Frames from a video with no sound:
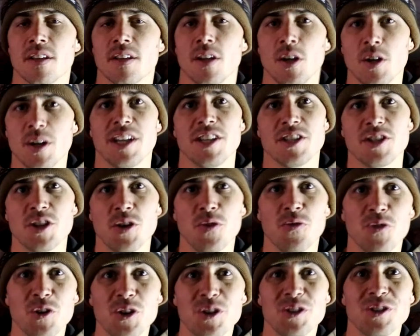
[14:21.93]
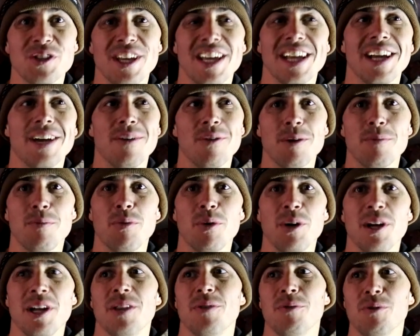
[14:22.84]
Okay, so first thing I want to
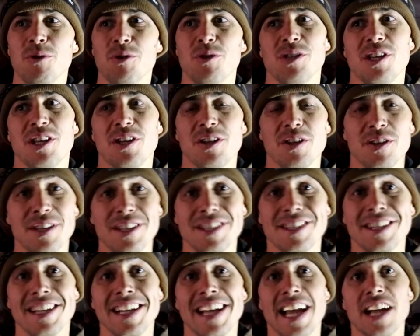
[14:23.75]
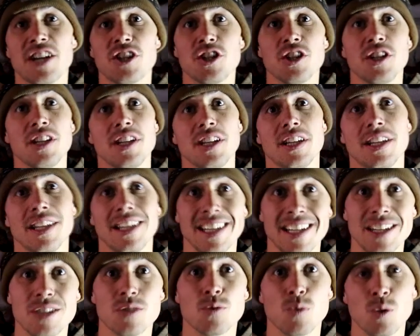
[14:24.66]
point out on the root cellar, this thing actually
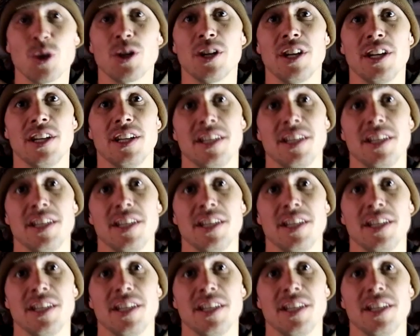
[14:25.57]
is working.